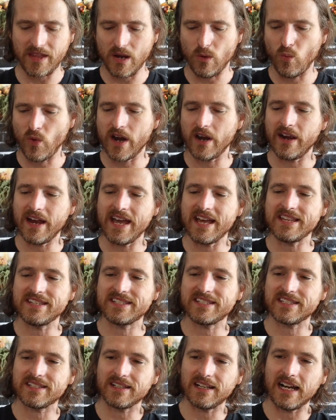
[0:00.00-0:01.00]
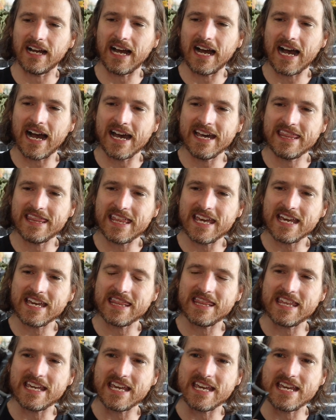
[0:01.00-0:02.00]
Whereas I think
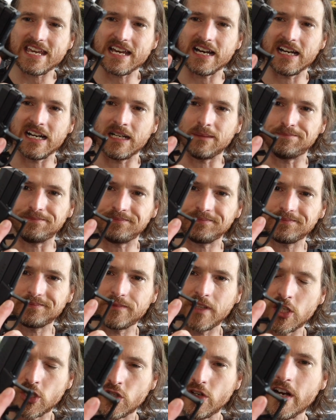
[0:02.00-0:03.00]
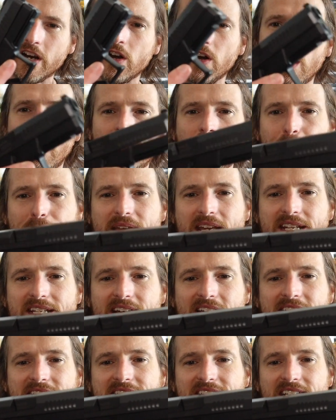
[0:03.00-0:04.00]
the trigger on the
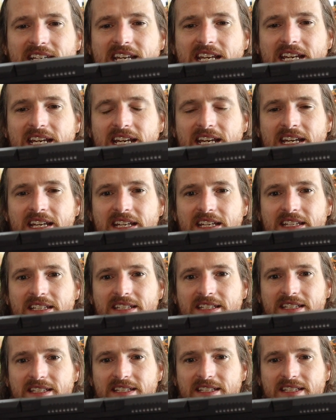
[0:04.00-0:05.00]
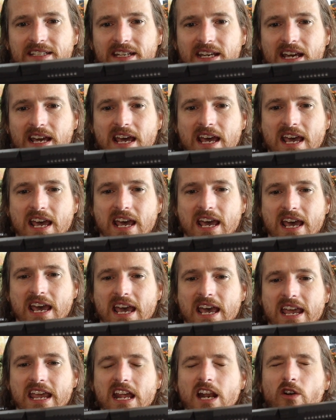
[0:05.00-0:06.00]
P10C is,
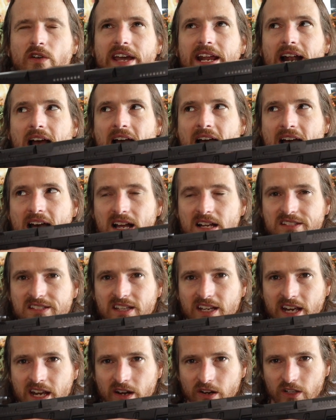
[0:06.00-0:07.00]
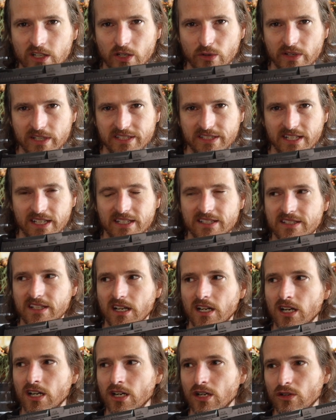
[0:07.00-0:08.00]
it has the characteristics
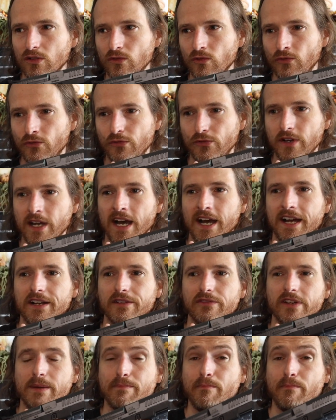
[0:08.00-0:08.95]
of kind of a